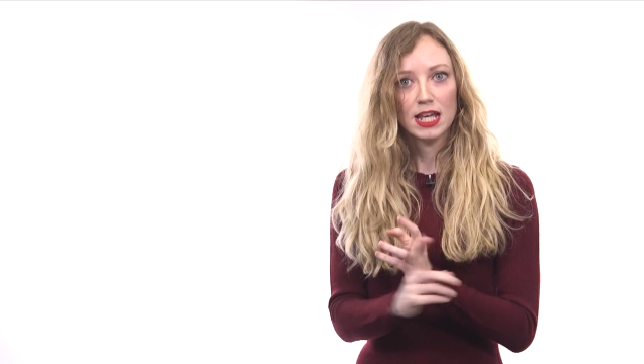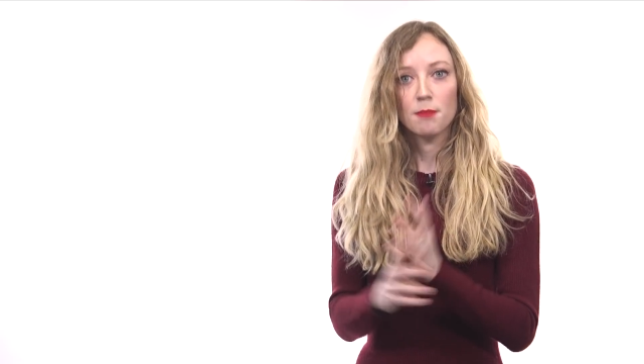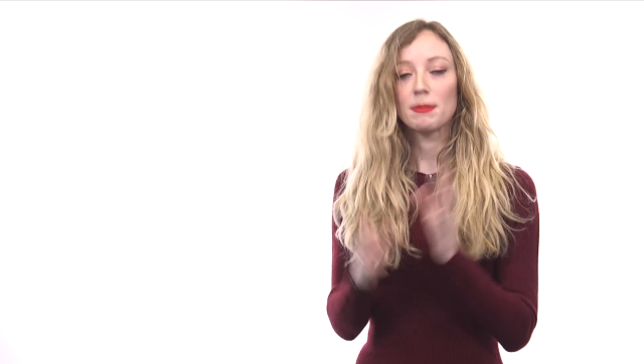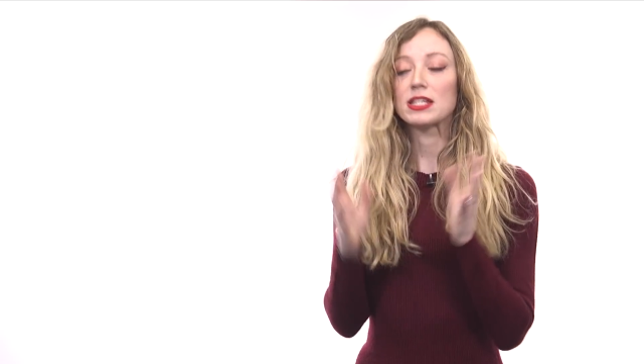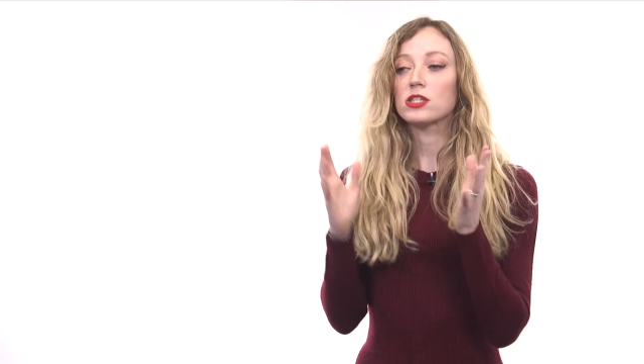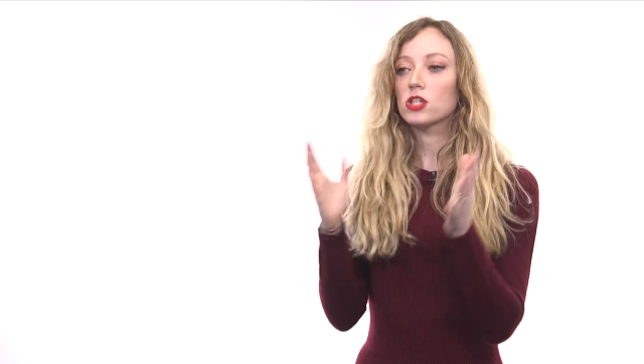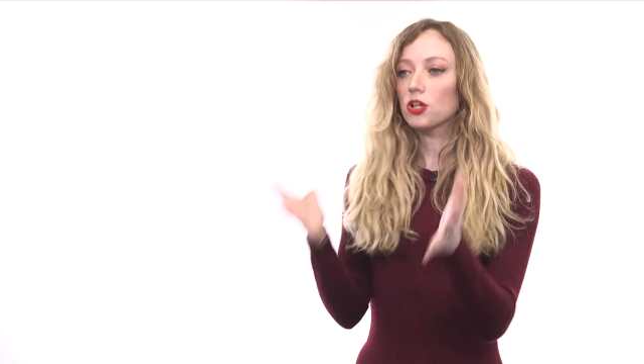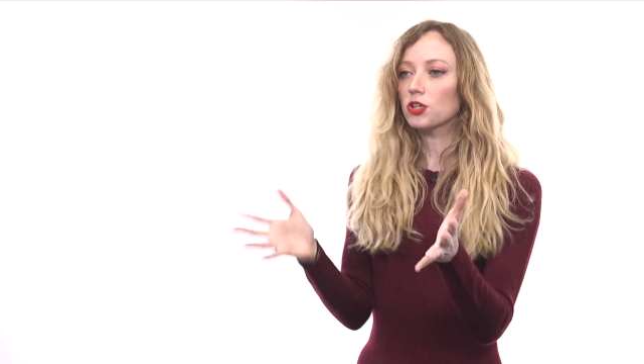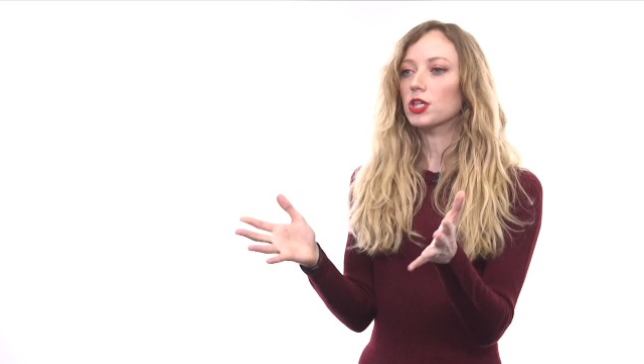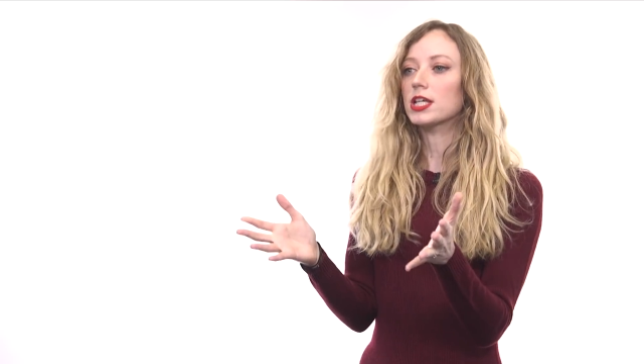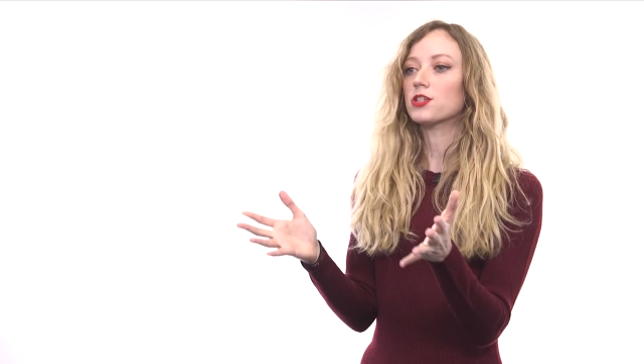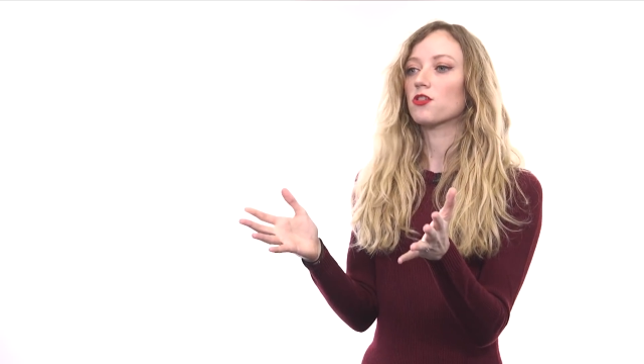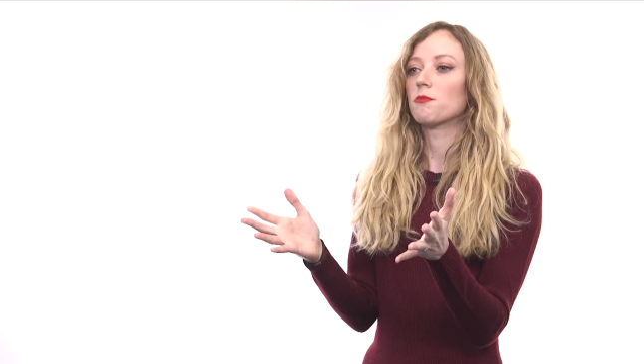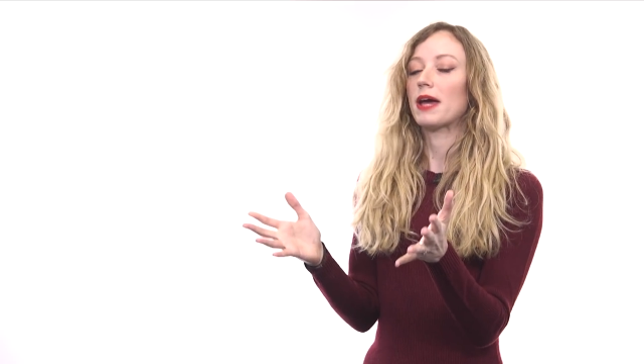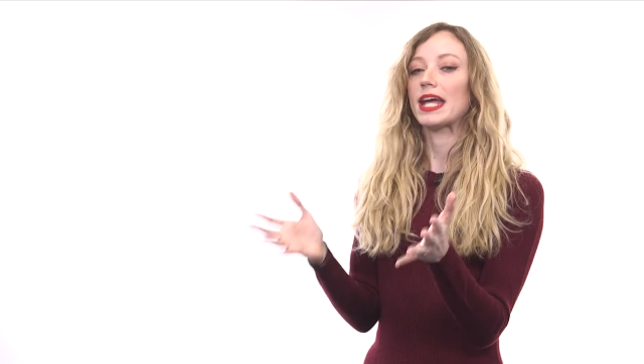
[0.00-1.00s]
mistook
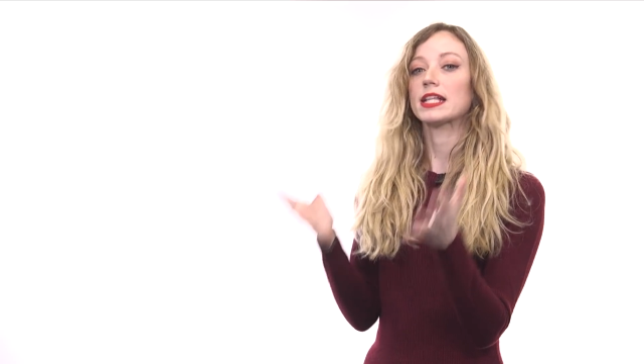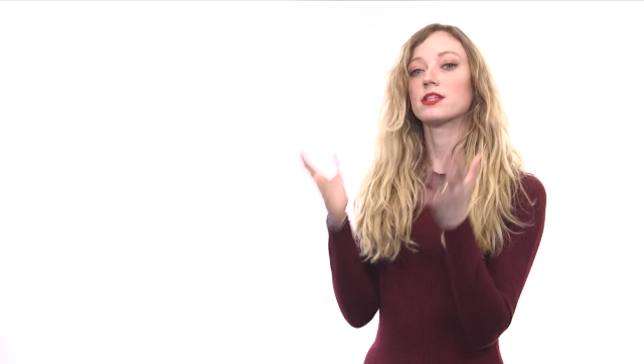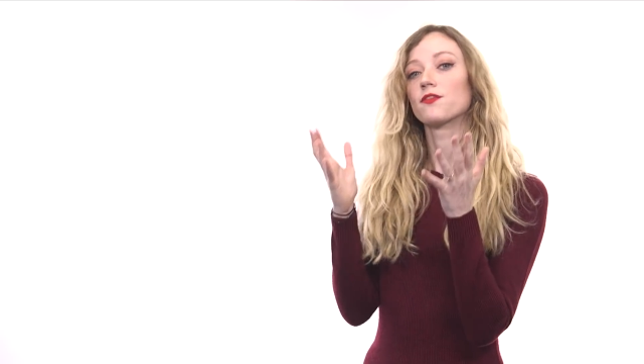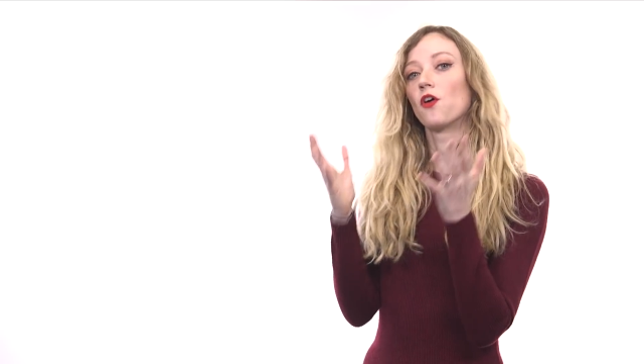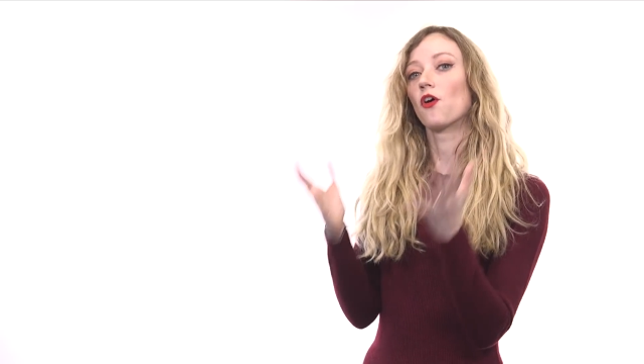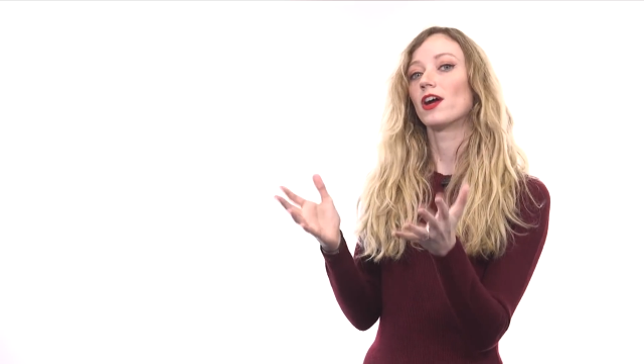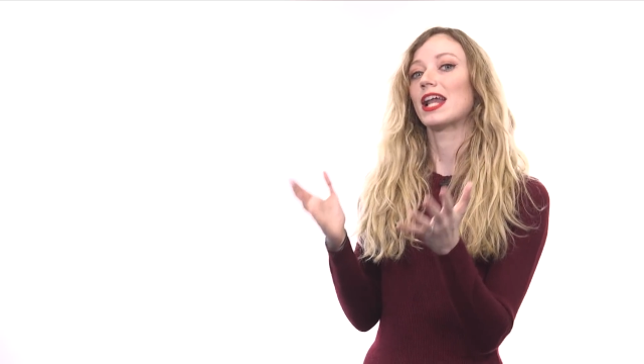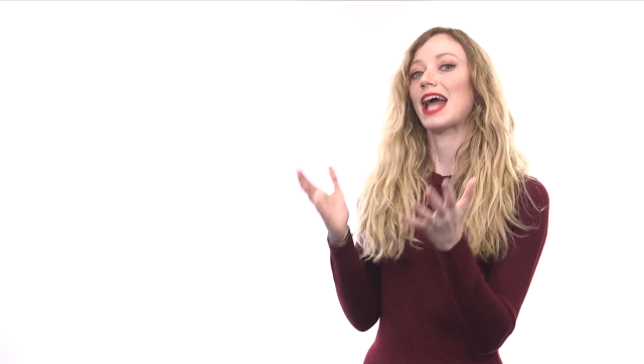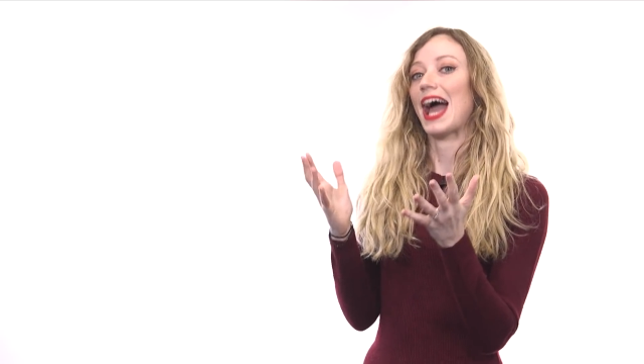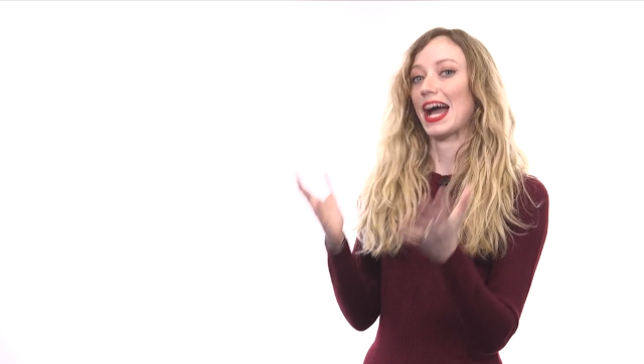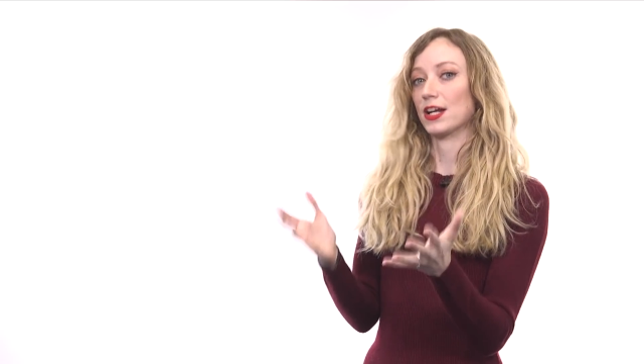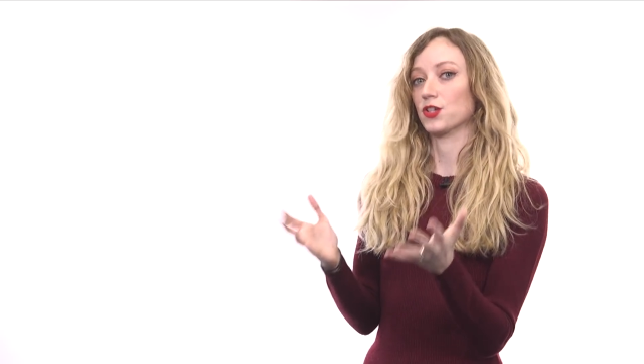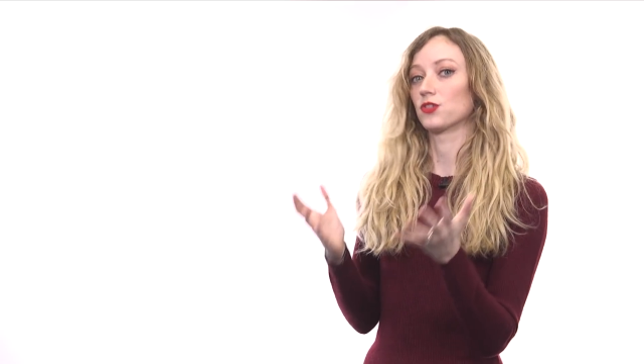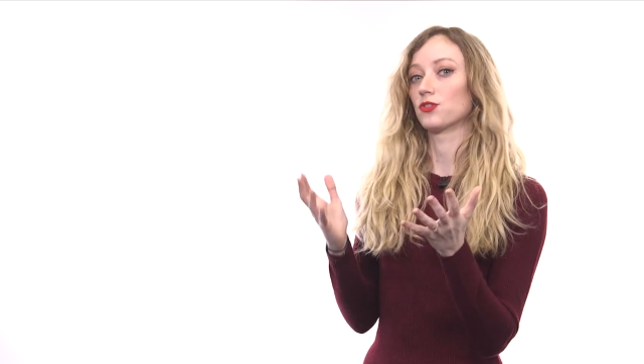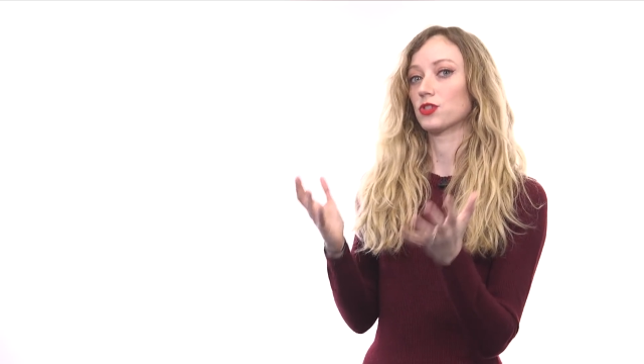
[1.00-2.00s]
these remains for an
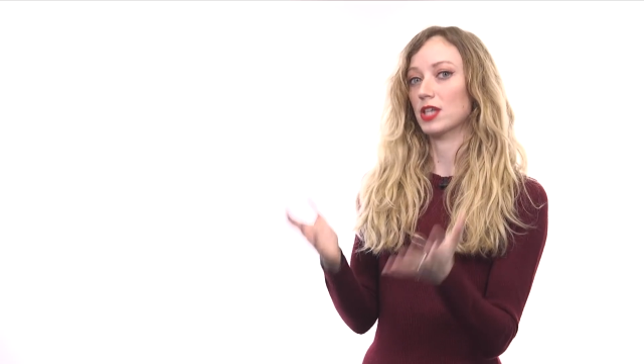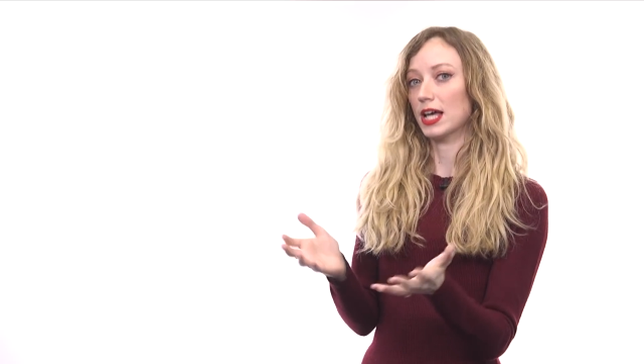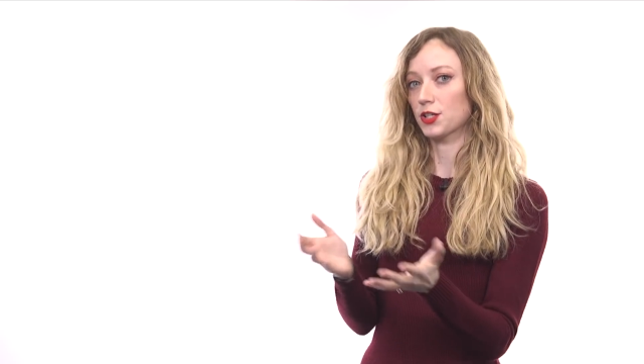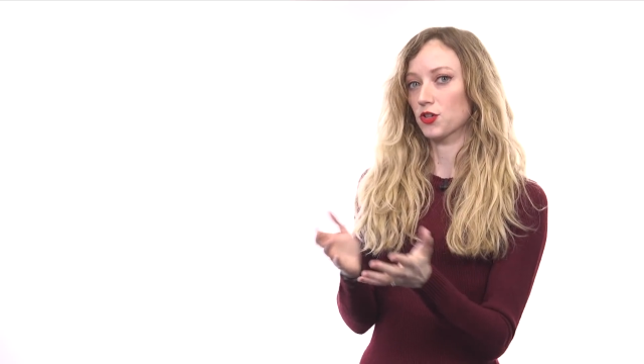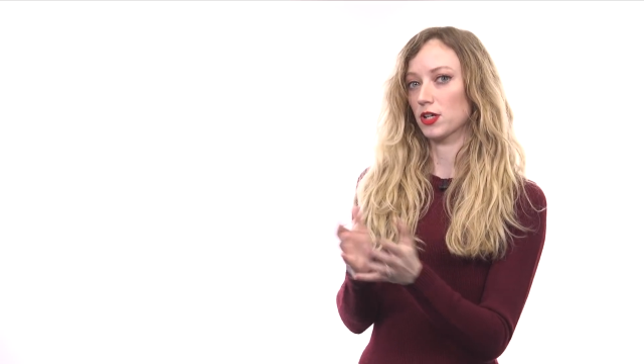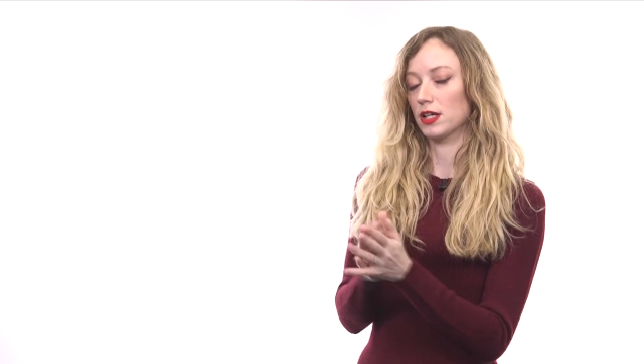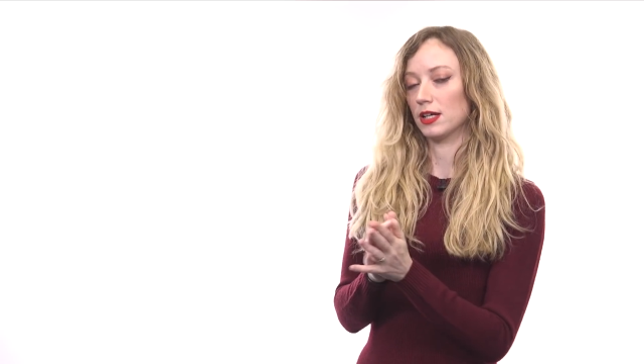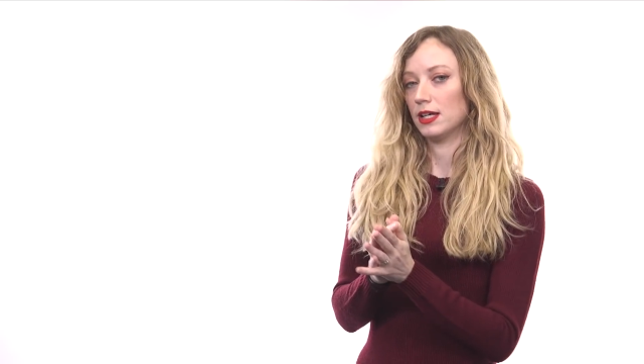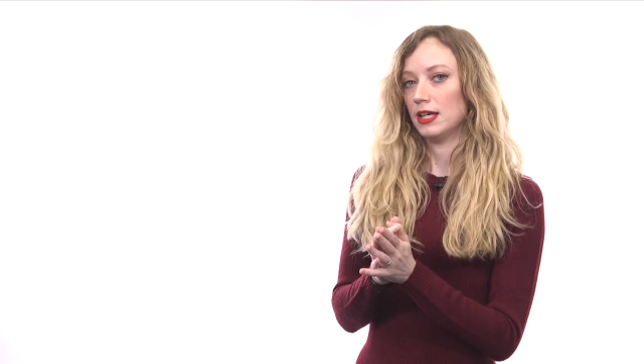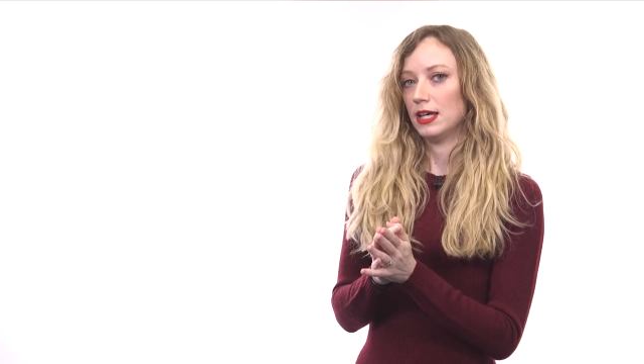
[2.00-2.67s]
actual Cetra,